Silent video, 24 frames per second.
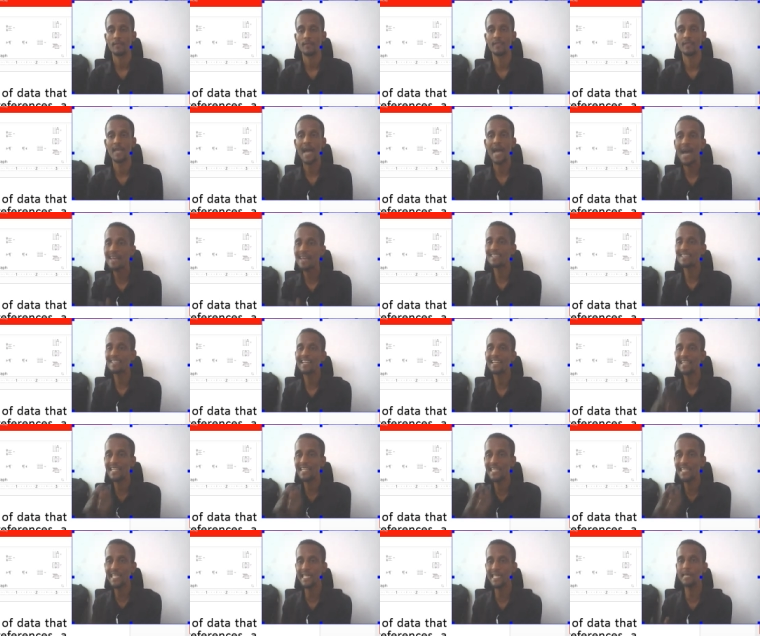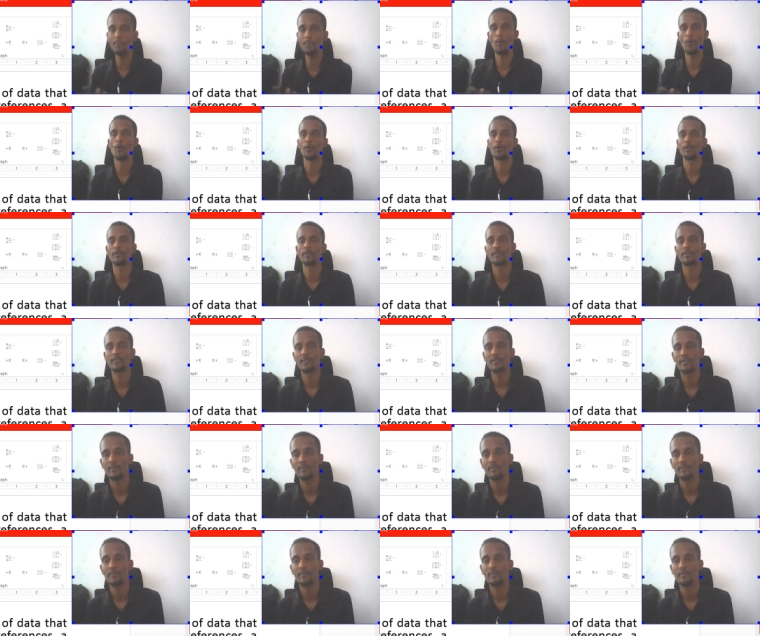The other key point